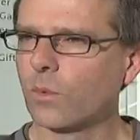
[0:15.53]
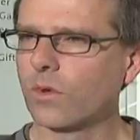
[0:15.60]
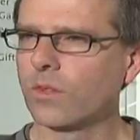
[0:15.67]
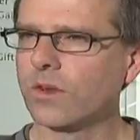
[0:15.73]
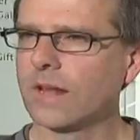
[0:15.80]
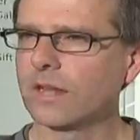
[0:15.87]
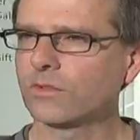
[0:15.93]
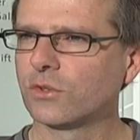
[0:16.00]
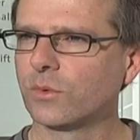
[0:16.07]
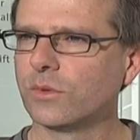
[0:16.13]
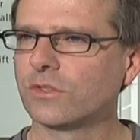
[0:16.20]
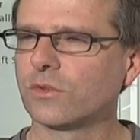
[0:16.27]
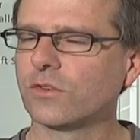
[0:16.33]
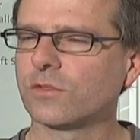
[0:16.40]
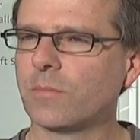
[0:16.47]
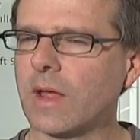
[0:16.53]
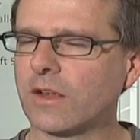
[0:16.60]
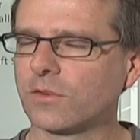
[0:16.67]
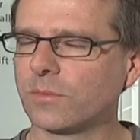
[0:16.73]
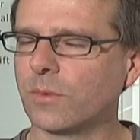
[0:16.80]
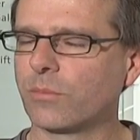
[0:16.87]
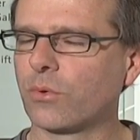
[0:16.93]
The Natural Resource
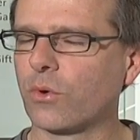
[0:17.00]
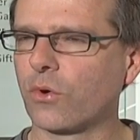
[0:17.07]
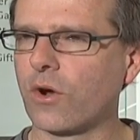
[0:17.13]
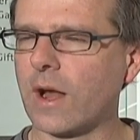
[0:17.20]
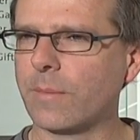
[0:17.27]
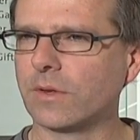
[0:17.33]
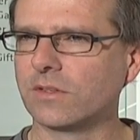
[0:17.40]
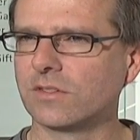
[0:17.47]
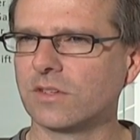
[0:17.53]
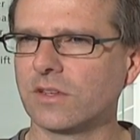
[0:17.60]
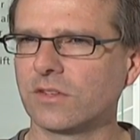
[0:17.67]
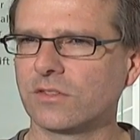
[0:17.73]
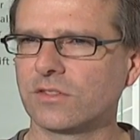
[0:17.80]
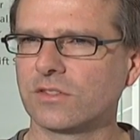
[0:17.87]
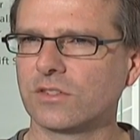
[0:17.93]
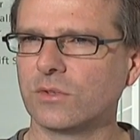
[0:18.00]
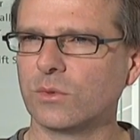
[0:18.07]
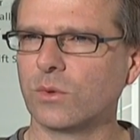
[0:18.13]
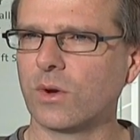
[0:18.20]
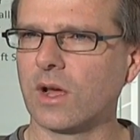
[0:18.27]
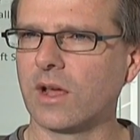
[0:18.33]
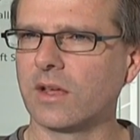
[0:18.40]
Management Program exists
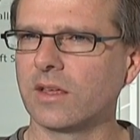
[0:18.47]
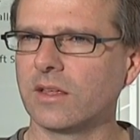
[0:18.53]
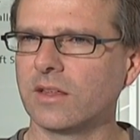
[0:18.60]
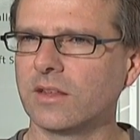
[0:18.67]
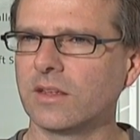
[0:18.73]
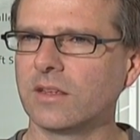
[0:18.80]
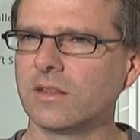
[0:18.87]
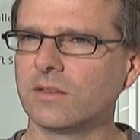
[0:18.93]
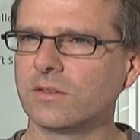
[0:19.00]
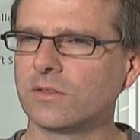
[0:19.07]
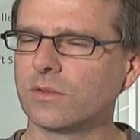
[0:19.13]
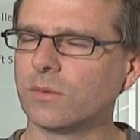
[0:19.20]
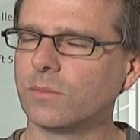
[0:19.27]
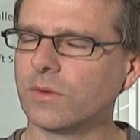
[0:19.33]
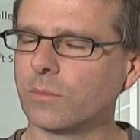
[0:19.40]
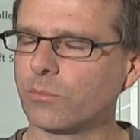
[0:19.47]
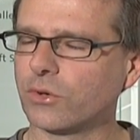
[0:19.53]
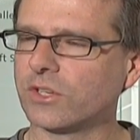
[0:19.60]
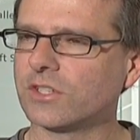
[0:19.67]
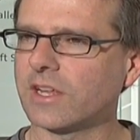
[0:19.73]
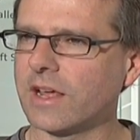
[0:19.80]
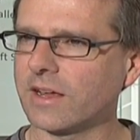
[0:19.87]
to, uh, in, to
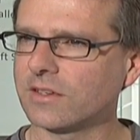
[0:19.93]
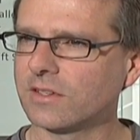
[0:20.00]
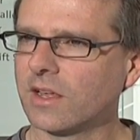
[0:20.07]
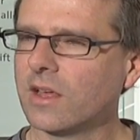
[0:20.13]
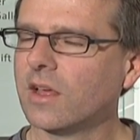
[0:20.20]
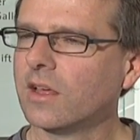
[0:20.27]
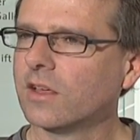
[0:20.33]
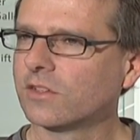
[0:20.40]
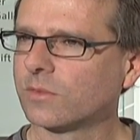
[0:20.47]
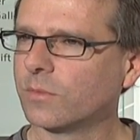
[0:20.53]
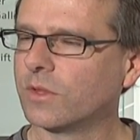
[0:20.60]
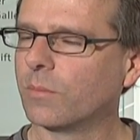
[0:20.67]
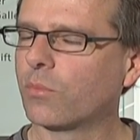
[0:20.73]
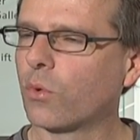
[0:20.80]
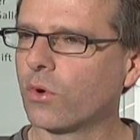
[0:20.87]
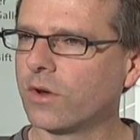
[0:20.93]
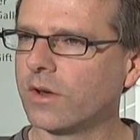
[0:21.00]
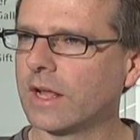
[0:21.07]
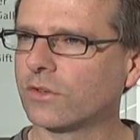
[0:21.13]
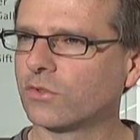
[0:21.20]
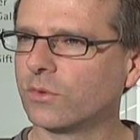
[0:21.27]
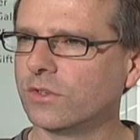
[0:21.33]
protect some of the important
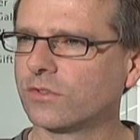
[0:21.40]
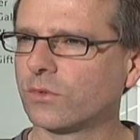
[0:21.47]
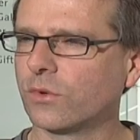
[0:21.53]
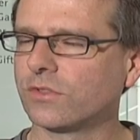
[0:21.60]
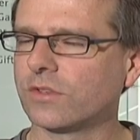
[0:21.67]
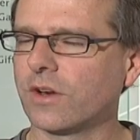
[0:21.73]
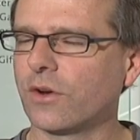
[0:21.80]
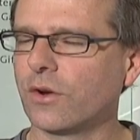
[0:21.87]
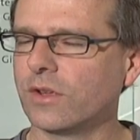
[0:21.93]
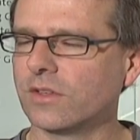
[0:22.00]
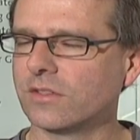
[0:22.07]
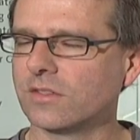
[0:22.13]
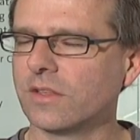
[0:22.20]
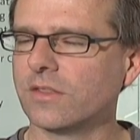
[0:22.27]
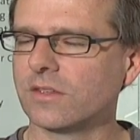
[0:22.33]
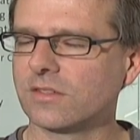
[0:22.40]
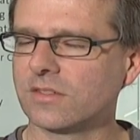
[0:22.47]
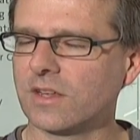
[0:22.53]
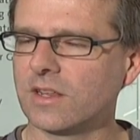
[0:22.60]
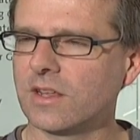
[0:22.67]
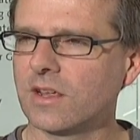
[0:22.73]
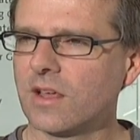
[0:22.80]
natural resource areas in the
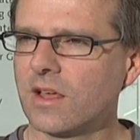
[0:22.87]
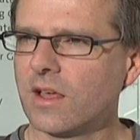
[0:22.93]
city.